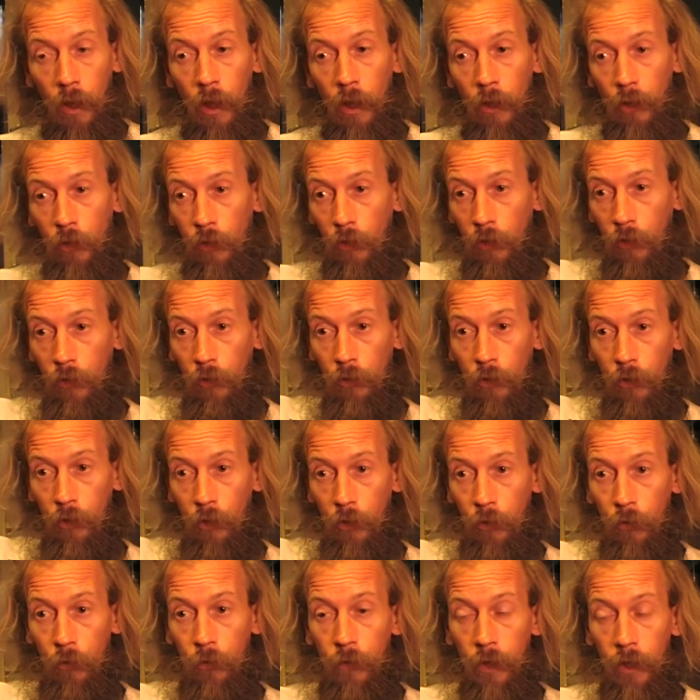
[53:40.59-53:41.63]
you know,
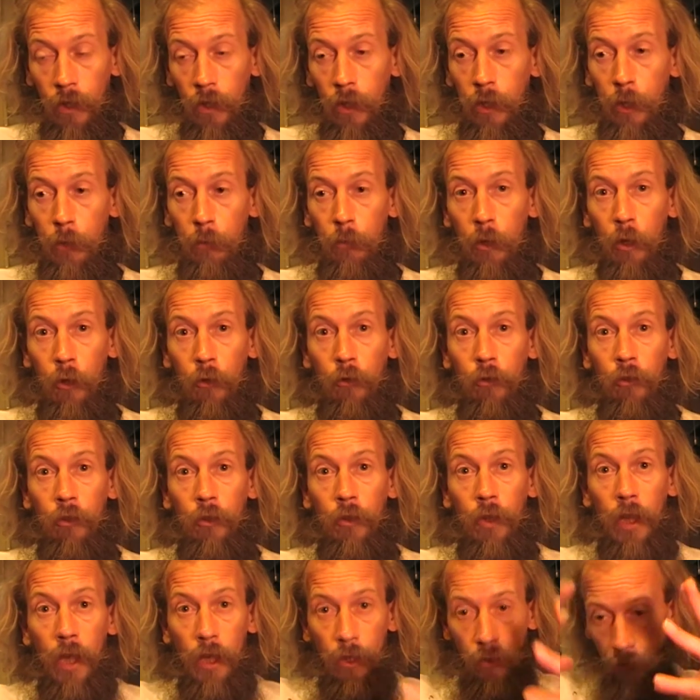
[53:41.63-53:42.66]
you feel the emotion
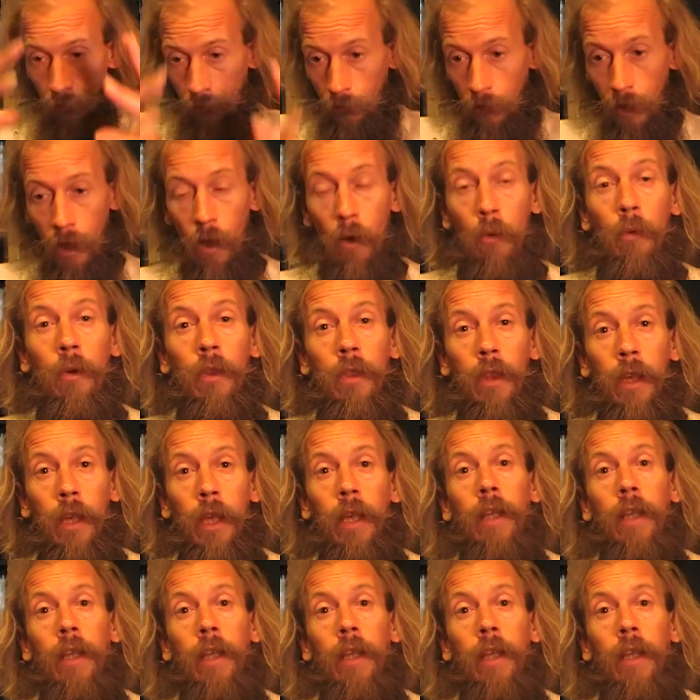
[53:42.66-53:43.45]
there. You've dealt with it.